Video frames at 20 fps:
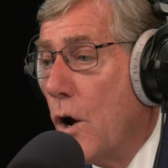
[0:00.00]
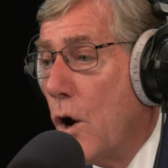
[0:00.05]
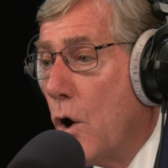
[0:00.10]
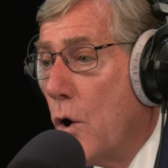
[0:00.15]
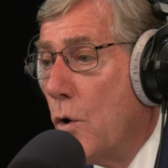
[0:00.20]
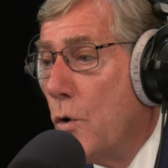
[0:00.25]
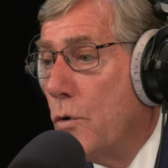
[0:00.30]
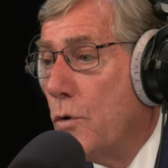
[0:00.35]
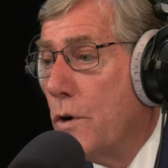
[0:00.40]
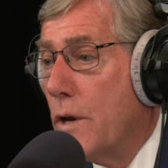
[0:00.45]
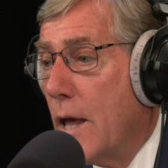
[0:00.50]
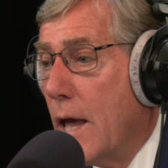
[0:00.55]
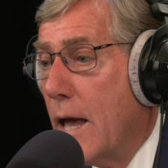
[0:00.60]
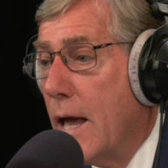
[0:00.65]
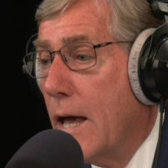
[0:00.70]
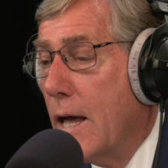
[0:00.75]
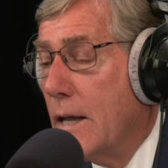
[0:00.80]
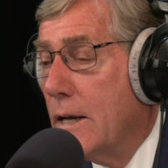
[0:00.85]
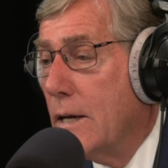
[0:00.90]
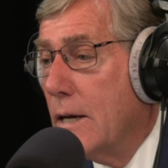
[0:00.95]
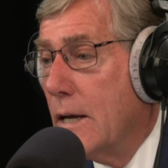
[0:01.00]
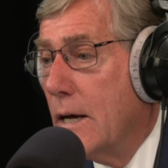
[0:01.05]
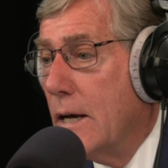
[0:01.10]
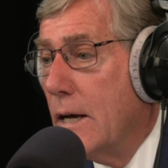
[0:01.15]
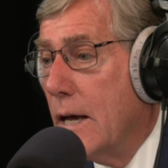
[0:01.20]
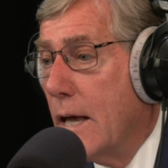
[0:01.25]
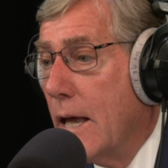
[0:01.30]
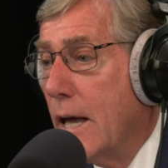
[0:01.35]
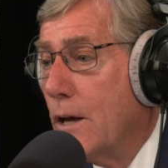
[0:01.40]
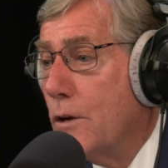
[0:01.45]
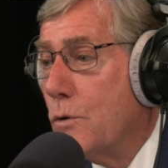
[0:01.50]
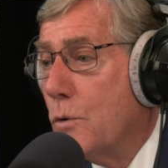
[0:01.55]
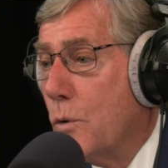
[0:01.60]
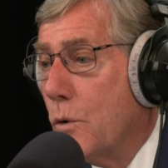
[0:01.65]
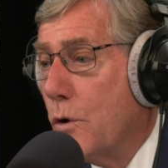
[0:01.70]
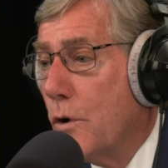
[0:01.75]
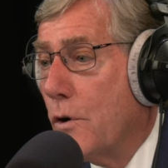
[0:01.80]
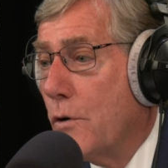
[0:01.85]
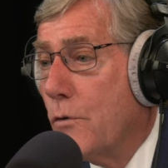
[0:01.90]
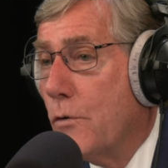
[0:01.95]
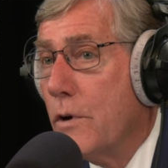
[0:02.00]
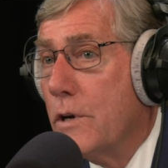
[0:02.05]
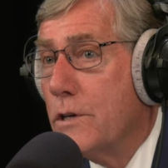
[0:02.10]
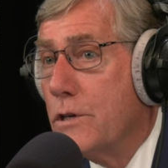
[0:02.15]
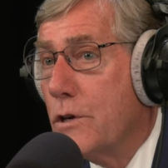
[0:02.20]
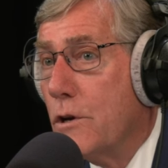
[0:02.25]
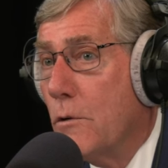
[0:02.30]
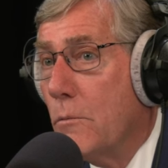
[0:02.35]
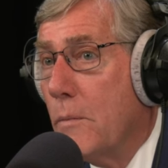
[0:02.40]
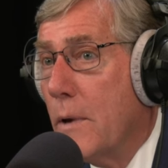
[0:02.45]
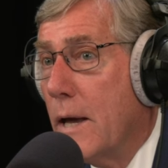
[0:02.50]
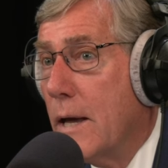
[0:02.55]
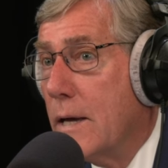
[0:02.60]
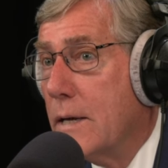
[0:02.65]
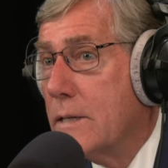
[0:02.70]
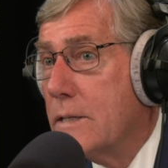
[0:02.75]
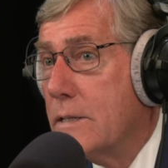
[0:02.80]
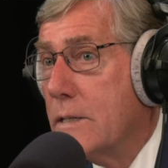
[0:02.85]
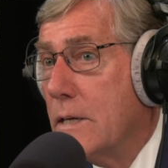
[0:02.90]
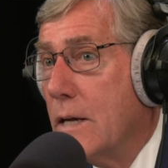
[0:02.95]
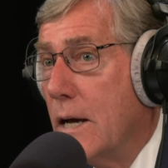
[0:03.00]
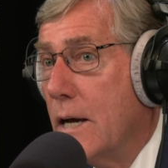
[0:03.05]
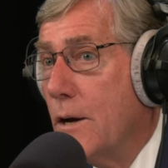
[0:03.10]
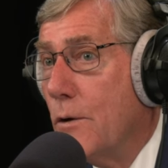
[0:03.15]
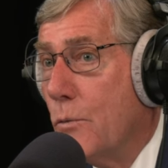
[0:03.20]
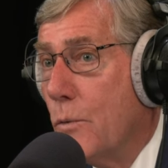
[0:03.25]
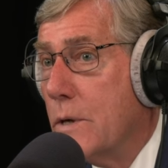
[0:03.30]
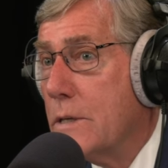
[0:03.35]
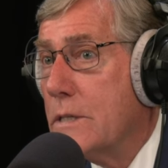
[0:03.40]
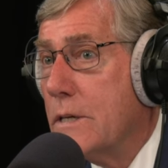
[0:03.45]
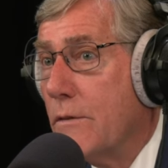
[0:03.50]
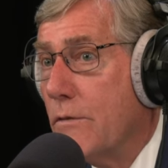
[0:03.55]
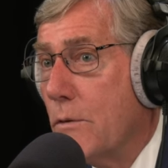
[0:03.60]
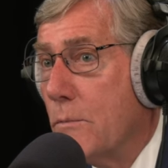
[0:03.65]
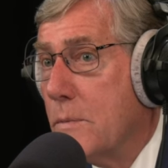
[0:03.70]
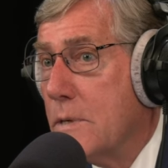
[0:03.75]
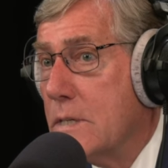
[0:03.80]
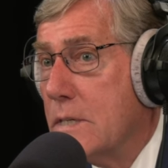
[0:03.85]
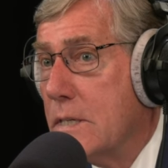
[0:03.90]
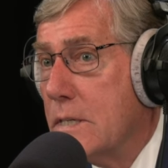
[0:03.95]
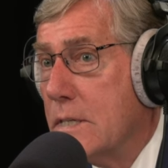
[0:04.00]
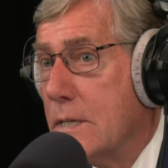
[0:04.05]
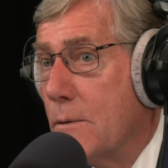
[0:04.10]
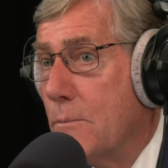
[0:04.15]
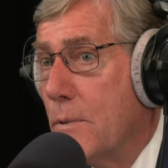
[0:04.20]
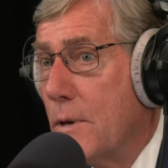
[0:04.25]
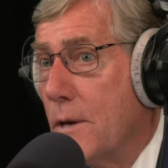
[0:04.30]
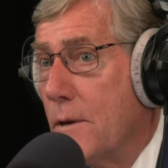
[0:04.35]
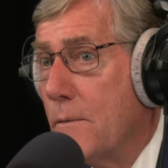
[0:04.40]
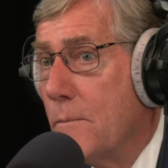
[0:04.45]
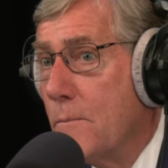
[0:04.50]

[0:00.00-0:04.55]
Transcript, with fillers: owned and uh, headquartered regional banks uh, west of the Mississippi.